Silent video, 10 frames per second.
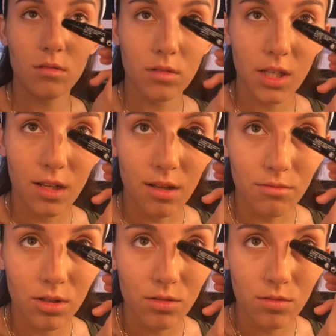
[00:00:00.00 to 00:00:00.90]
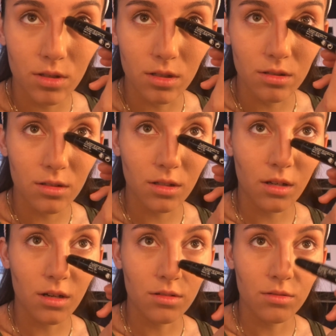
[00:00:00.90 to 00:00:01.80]
I never use this to
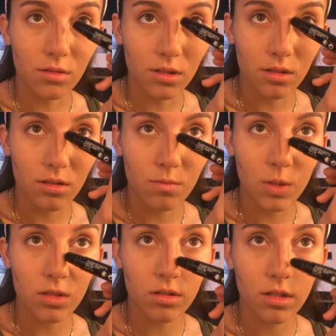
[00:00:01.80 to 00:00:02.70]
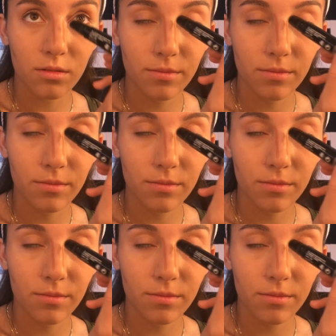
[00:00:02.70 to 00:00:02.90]
contour. This is bizarre.